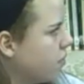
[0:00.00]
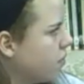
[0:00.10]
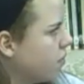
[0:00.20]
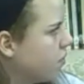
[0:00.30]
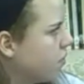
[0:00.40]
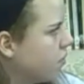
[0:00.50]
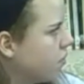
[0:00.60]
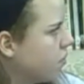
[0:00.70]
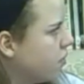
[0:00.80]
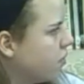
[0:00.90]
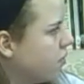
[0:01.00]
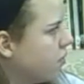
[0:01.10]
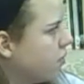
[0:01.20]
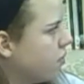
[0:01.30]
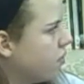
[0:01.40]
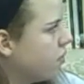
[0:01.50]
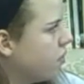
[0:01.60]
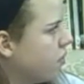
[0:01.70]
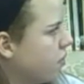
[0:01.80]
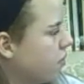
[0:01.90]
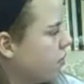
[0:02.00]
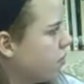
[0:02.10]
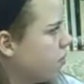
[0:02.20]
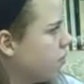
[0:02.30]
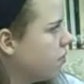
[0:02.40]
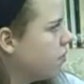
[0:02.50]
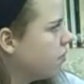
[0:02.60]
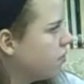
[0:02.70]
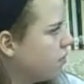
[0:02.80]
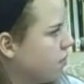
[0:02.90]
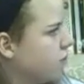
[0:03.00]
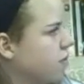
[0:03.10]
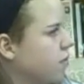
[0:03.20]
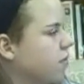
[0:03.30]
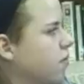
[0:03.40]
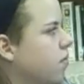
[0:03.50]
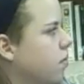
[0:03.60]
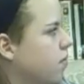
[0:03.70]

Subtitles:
No words are spoken by the person on screen.